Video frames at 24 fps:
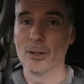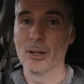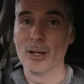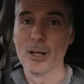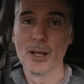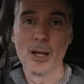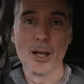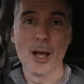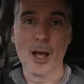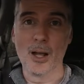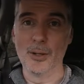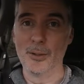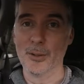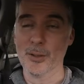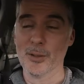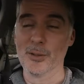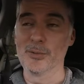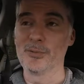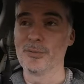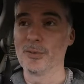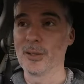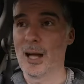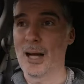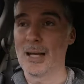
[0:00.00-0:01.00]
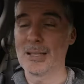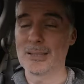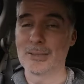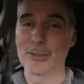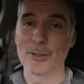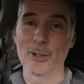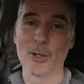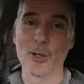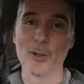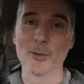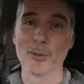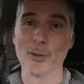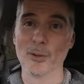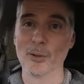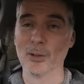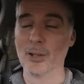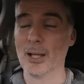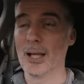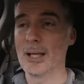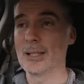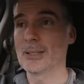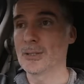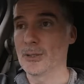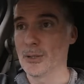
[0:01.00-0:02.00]
a, a no-fly zone
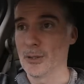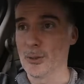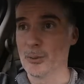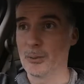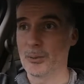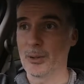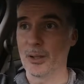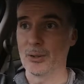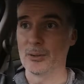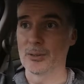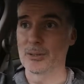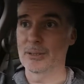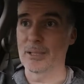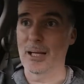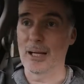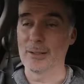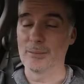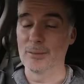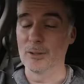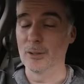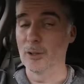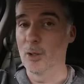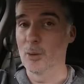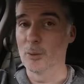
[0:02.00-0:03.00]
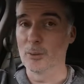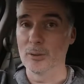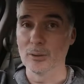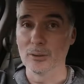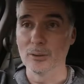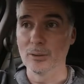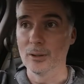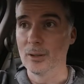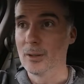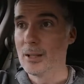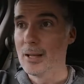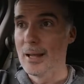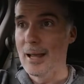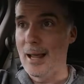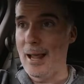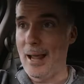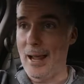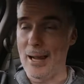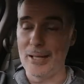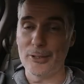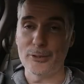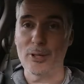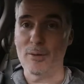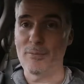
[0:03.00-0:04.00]
unless you contact the local
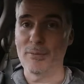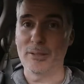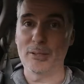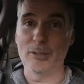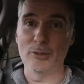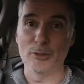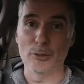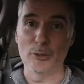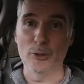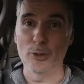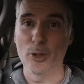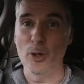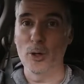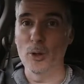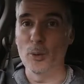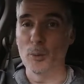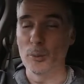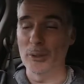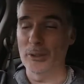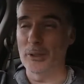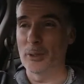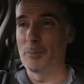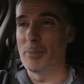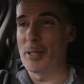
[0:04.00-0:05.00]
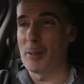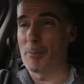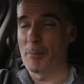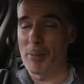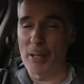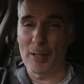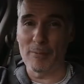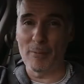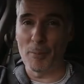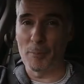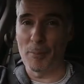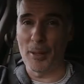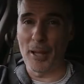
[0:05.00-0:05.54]
air traffic control, which can be a bit of a